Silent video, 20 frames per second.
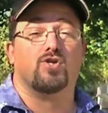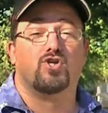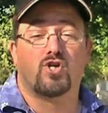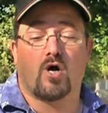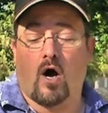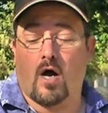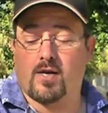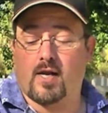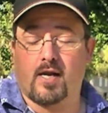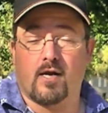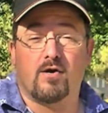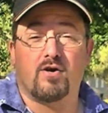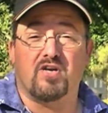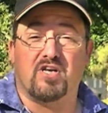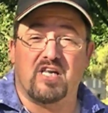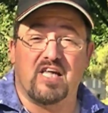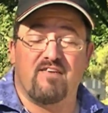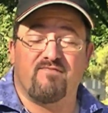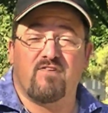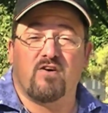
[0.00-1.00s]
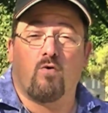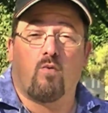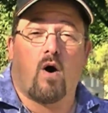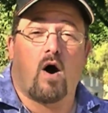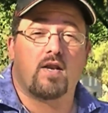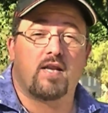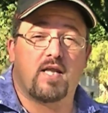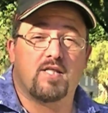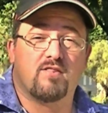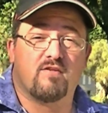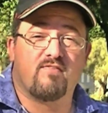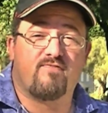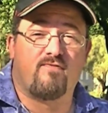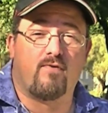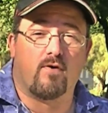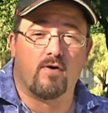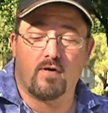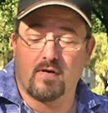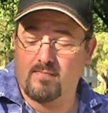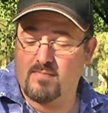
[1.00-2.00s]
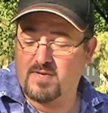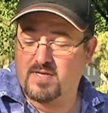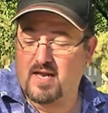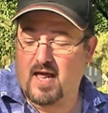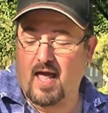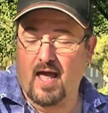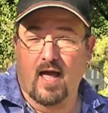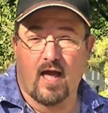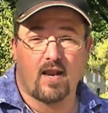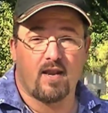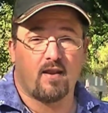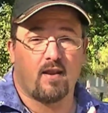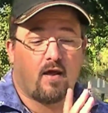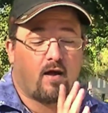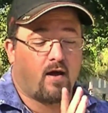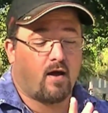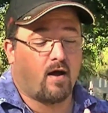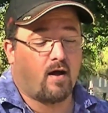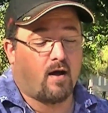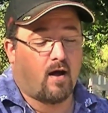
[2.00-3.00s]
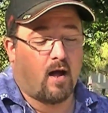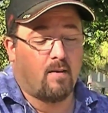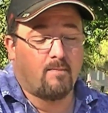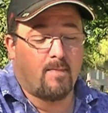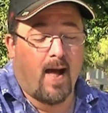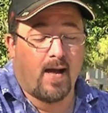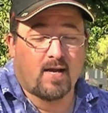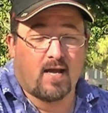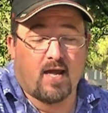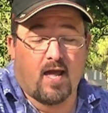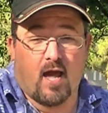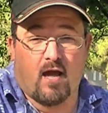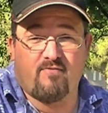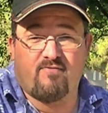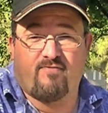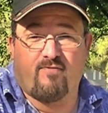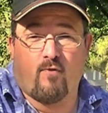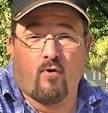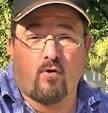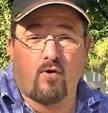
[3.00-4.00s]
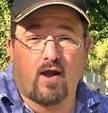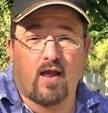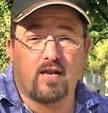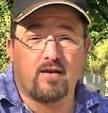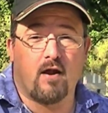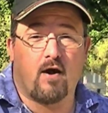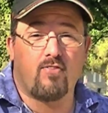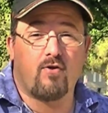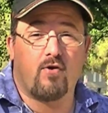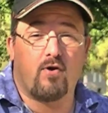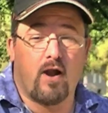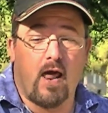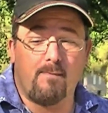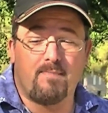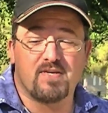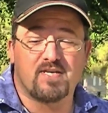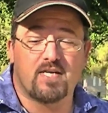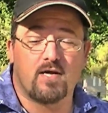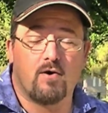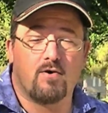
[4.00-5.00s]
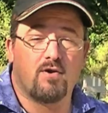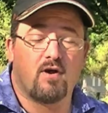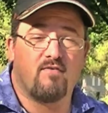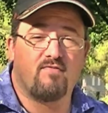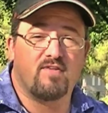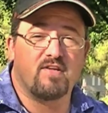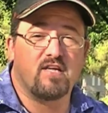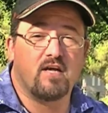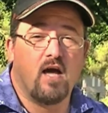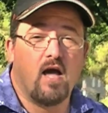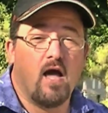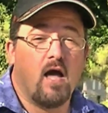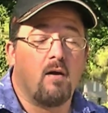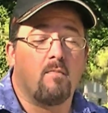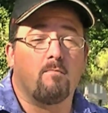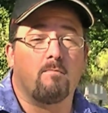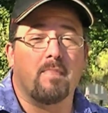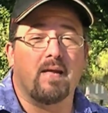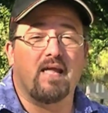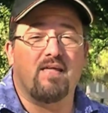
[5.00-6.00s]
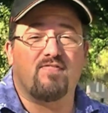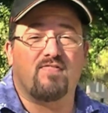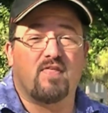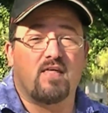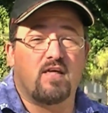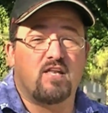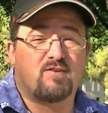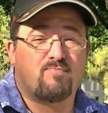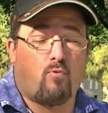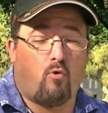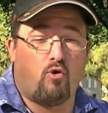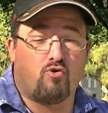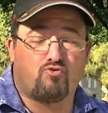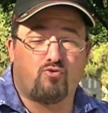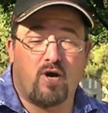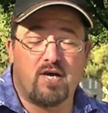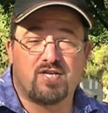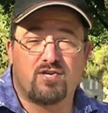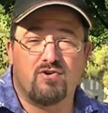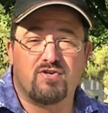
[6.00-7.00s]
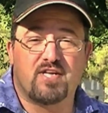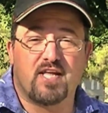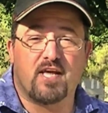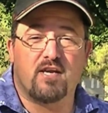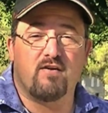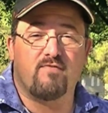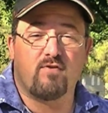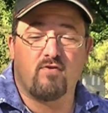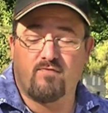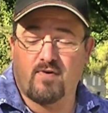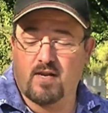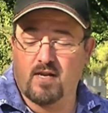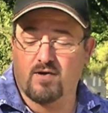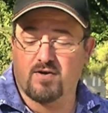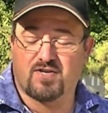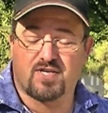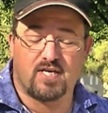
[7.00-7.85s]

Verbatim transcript: Jon here, DV Watt in the forums, and uh, I'm back again for another episode of the Meet the Sports Racers interview video